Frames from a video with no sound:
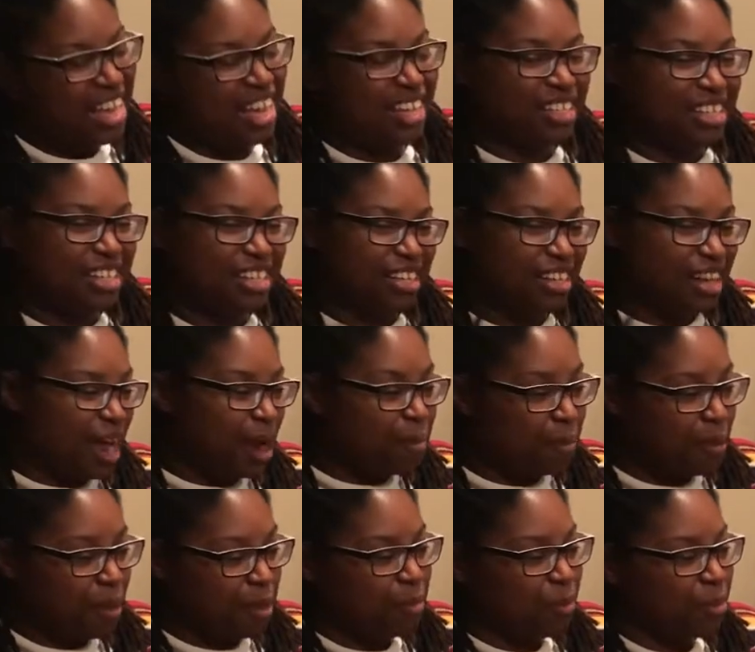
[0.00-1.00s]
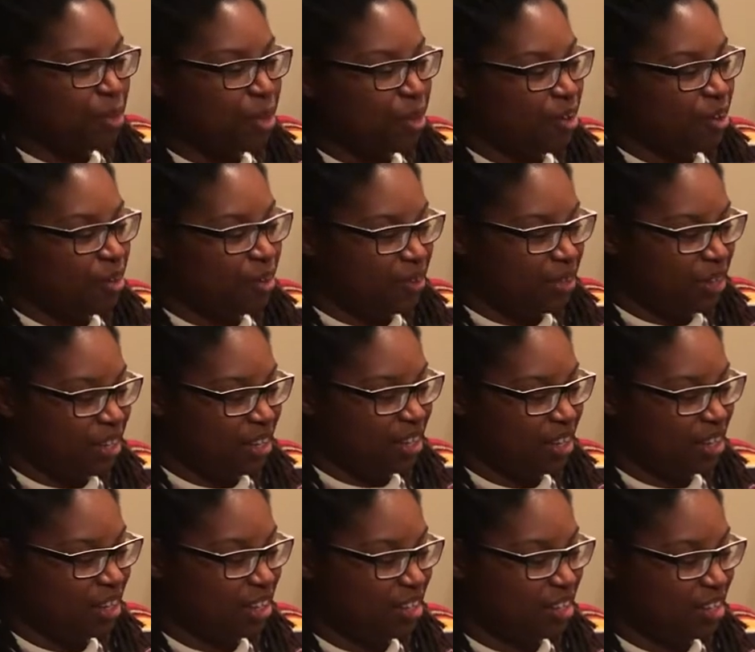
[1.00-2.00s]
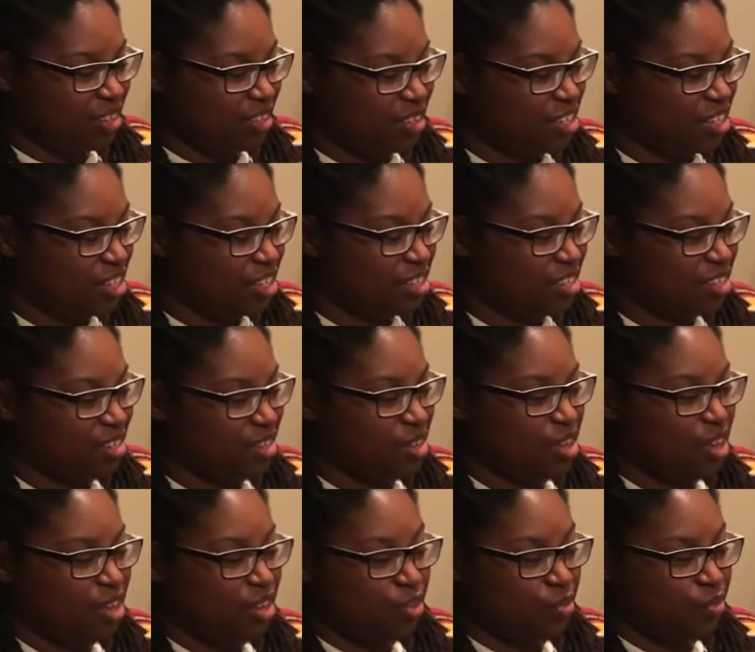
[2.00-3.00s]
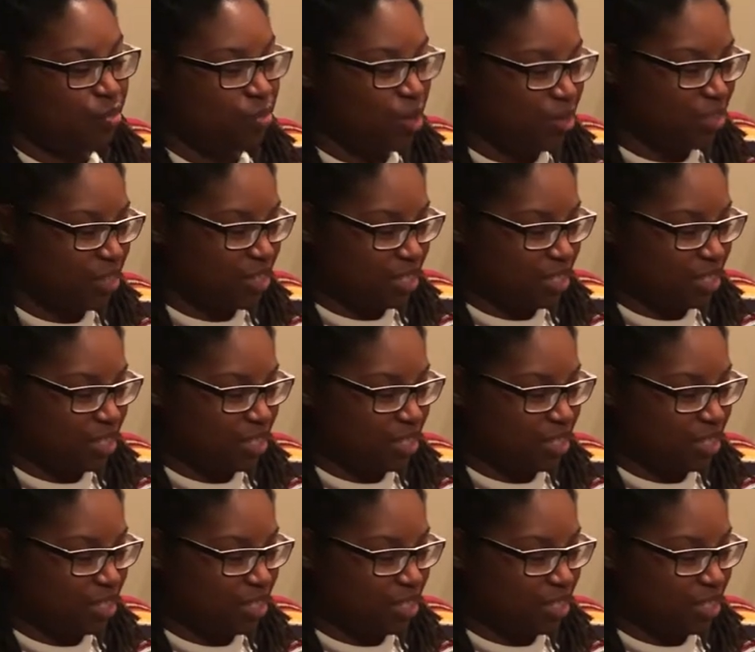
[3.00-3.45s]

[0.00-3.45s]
since a lot of people go just the